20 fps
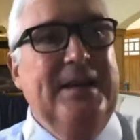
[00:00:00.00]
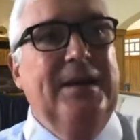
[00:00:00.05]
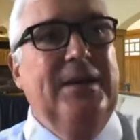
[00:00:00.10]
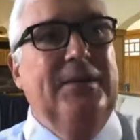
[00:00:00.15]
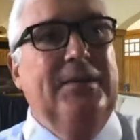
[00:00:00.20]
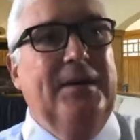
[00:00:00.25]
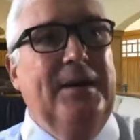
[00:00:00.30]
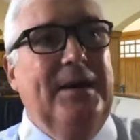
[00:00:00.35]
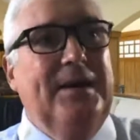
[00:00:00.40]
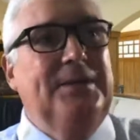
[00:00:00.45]

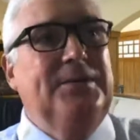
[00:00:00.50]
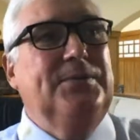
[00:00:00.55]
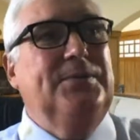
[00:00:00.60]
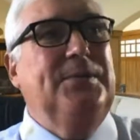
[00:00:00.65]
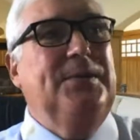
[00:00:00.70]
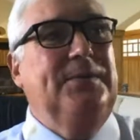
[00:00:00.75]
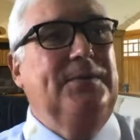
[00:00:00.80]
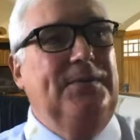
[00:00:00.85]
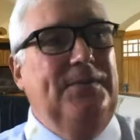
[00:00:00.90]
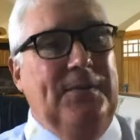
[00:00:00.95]
right, to
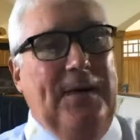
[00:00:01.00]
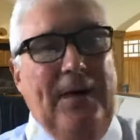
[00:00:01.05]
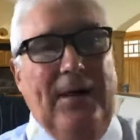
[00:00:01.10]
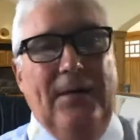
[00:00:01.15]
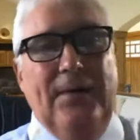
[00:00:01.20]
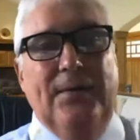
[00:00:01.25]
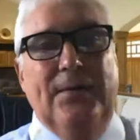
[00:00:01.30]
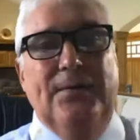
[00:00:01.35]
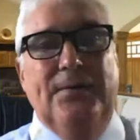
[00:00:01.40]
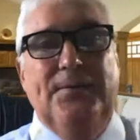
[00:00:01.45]

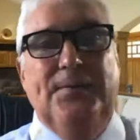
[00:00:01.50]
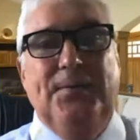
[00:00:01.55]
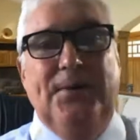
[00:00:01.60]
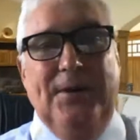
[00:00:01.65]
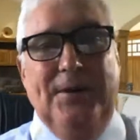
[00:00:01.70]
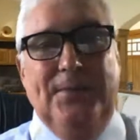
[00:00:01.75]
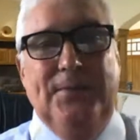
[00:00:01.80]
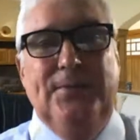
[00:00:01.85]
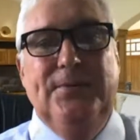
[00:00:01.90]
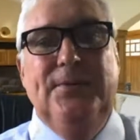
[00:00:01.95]
involve
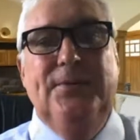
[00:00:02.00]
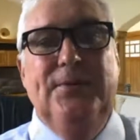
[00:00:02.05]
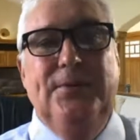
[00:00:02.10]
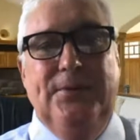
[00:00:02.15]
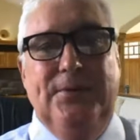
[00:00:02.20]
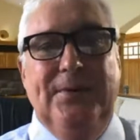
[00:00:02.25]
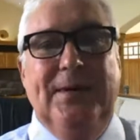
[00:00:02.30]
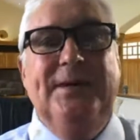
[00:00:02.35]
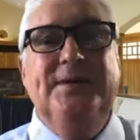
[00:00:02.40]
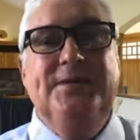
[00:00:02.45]
people
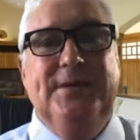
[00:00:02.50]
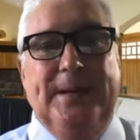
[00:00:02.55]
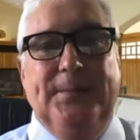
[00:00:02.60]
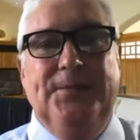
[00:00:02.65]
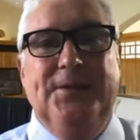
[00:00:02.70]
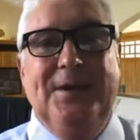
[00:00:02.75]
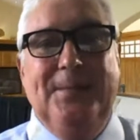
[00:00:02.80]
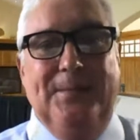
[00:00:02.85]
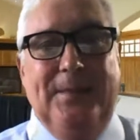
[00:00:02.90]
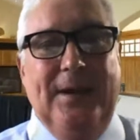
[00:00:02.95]
who are
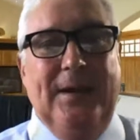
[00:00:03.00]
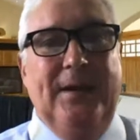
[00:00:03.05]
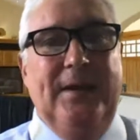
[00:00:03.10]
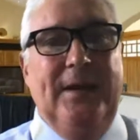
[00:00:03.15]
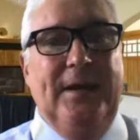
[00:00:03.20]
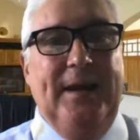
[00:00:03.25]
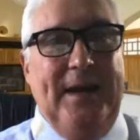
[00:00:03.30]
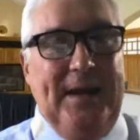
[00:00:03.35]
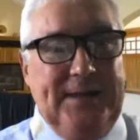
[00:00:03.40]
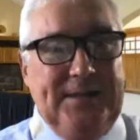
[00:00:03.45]
subject matter
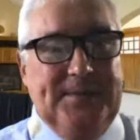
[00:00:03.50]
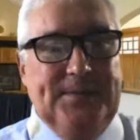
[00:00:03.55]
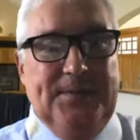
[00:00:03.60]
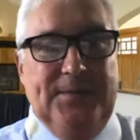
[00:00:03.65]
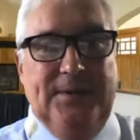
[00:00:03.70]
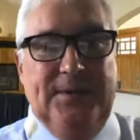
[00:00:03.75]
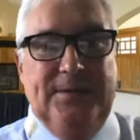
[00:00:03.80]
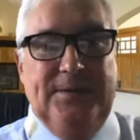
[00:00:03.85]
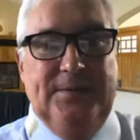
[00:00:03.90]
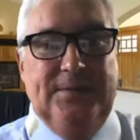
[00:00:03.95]

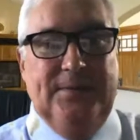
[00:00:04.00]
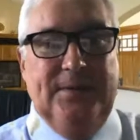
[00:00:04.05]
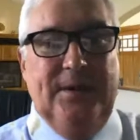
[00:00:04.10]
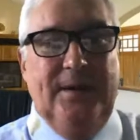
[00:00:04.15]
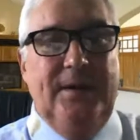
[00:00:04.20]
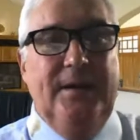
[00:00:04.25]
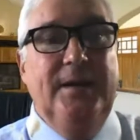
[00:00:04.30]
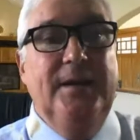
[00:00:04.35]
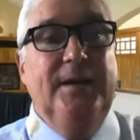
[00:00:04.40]
experts, right?